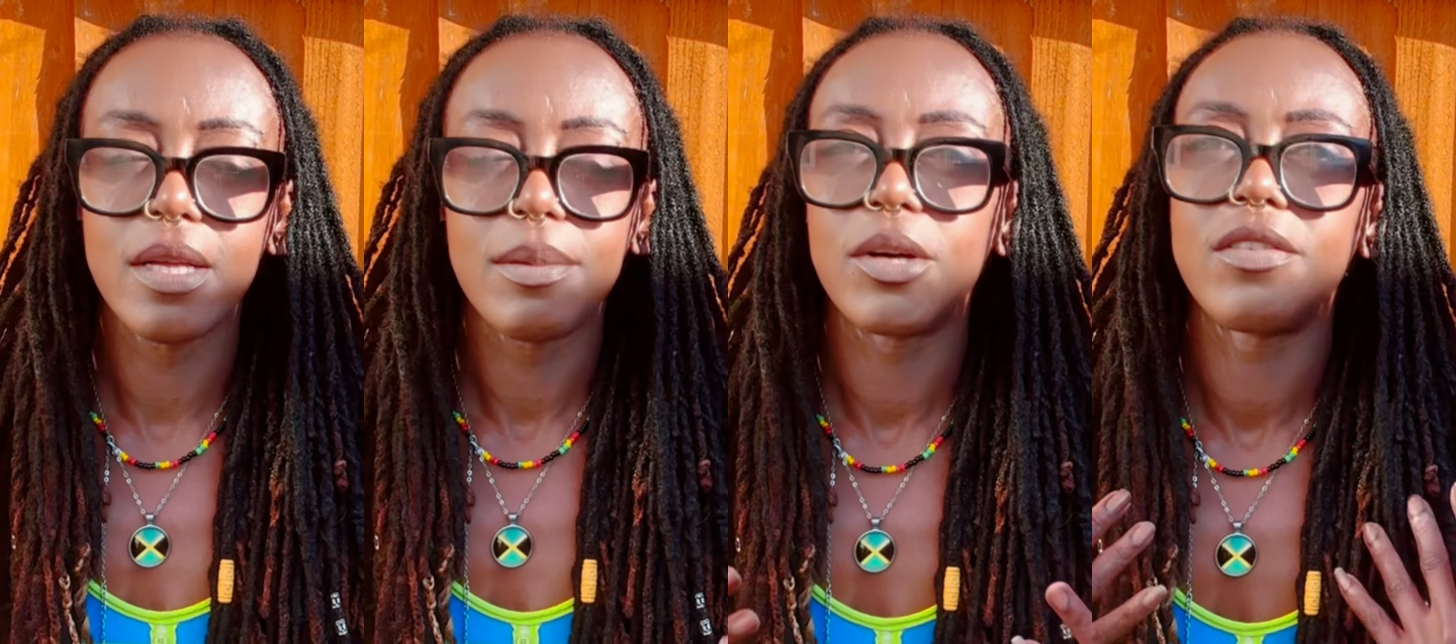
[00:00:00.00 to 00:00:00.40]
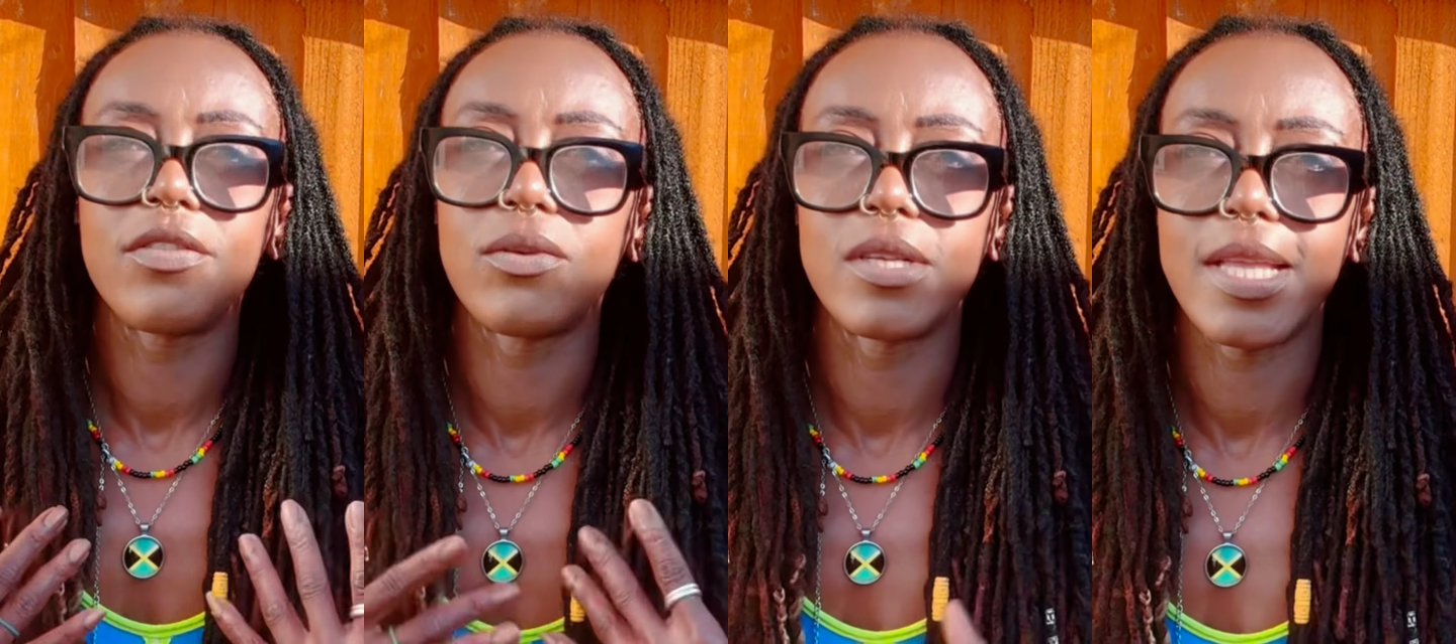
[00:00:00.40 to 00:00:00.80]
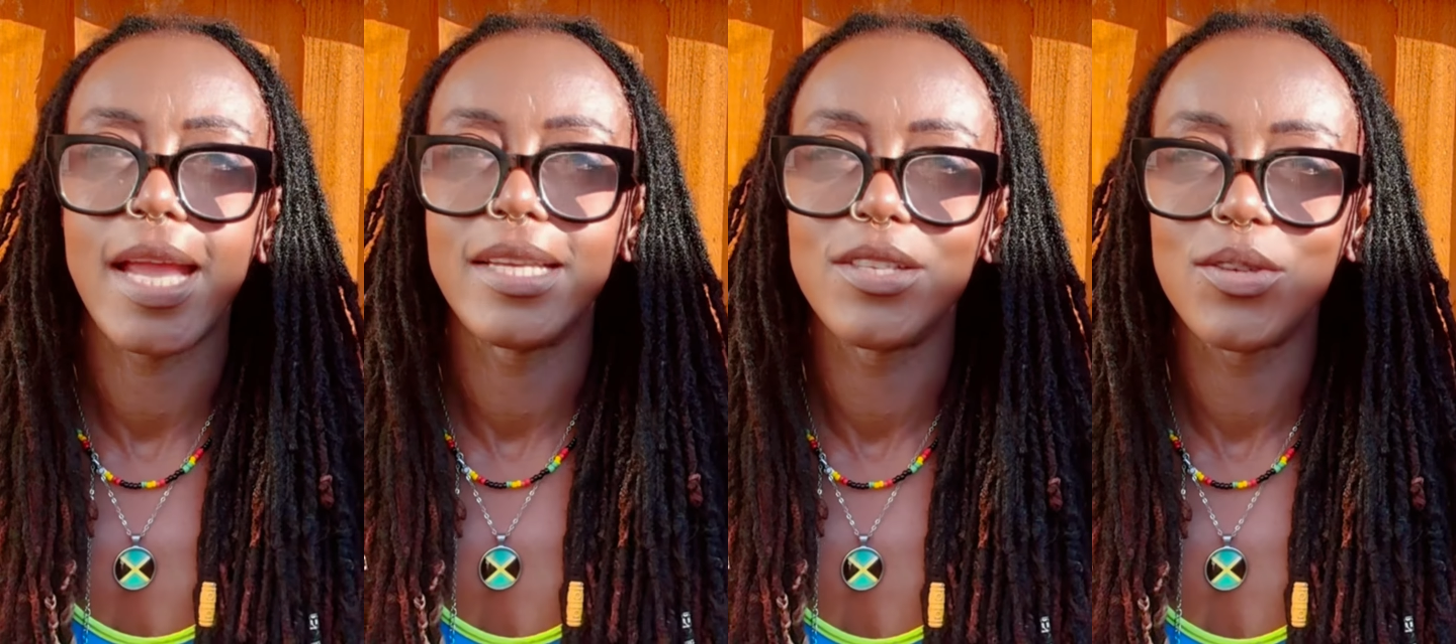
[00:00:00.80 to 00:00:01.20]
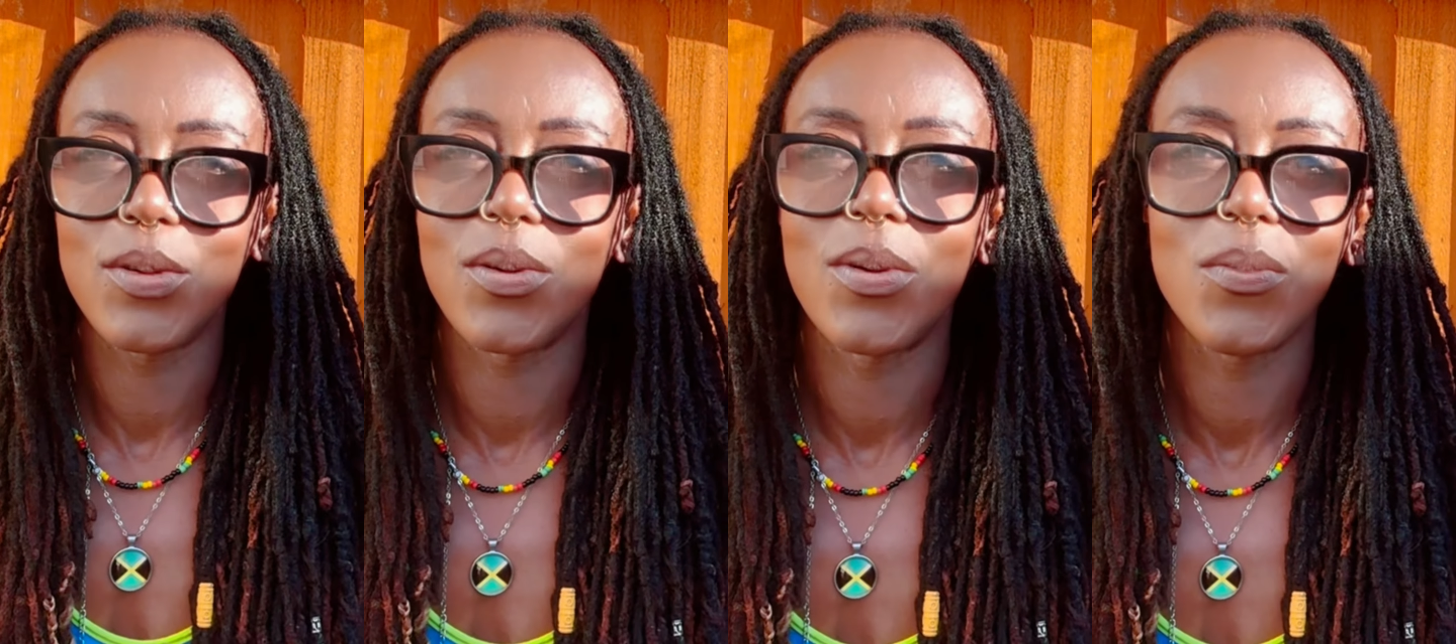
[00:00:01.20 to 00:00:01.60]
but of course I didn't
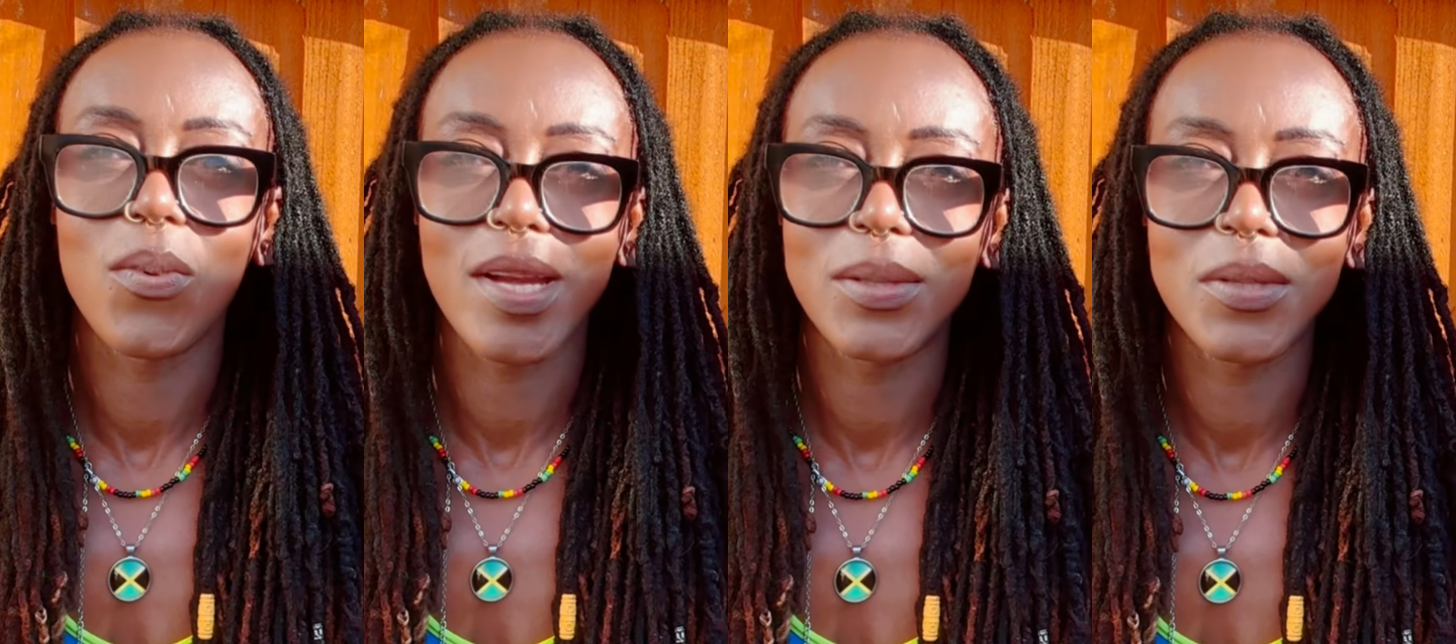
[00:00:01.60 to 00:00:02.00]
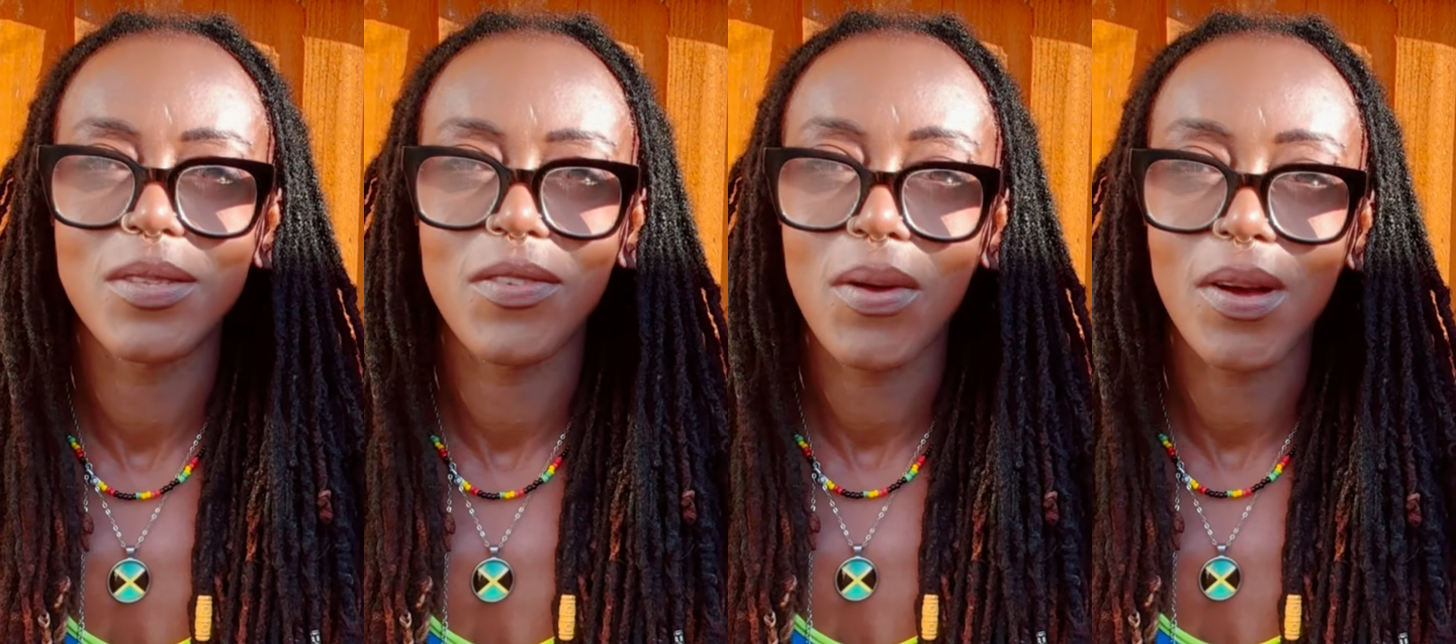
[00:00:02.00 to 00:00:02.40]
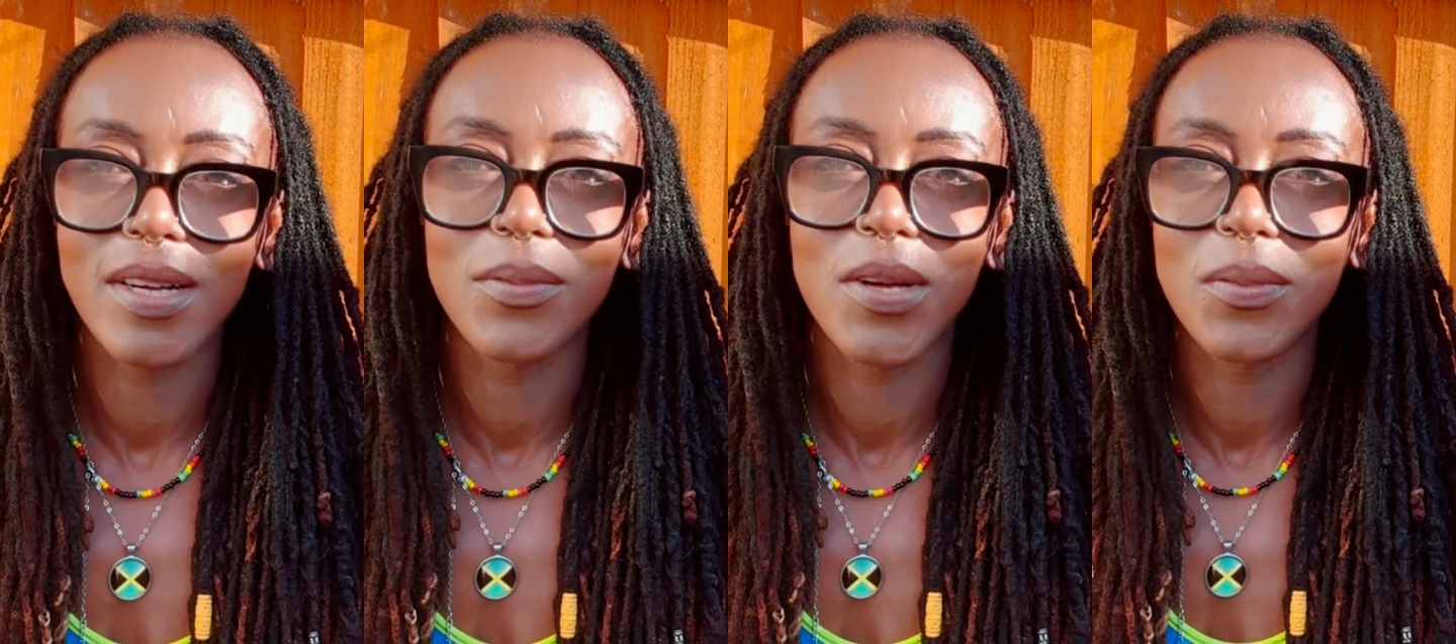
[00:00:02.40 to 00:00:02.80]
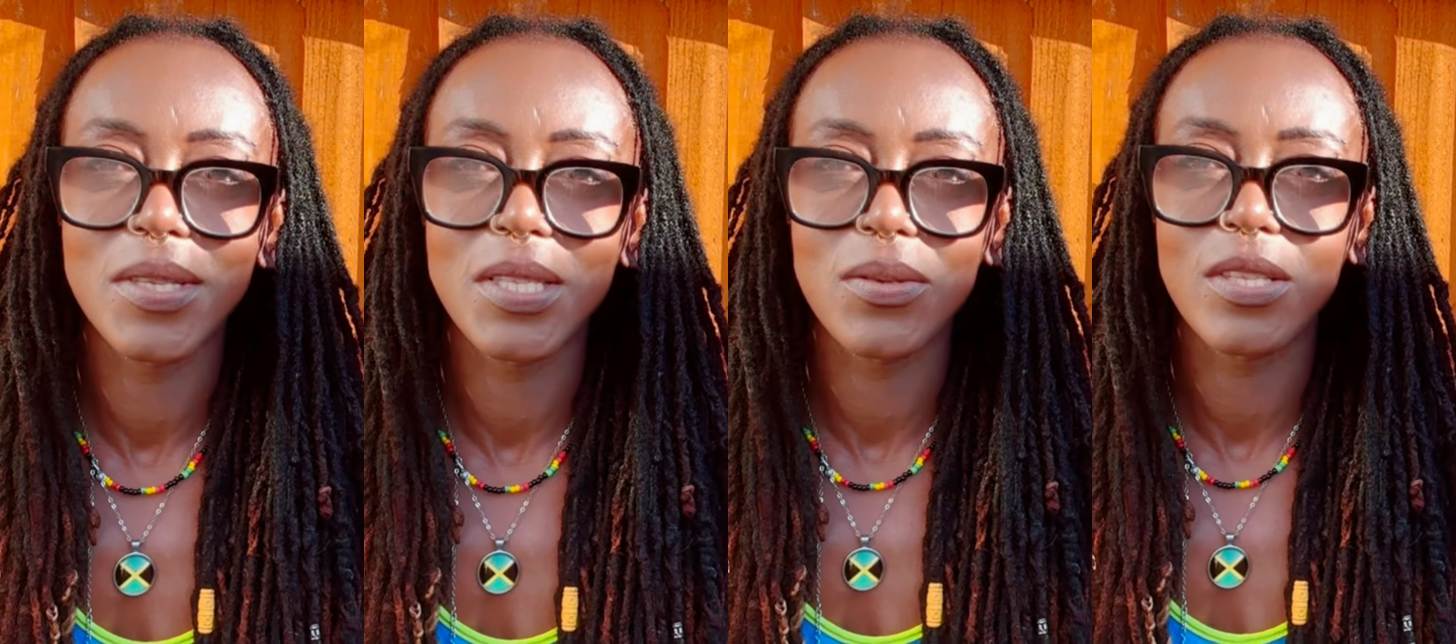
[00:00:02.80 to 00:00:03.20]
know what it was for, what it
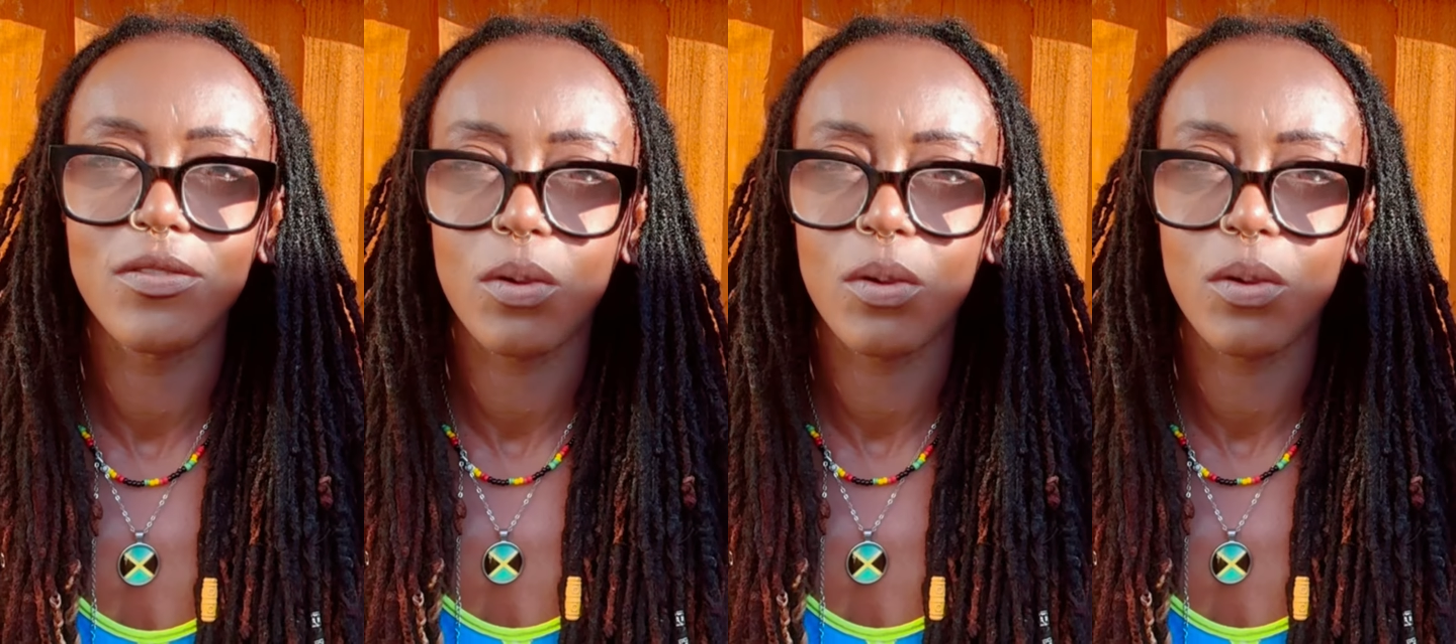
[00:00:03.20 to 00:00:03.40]
was used for.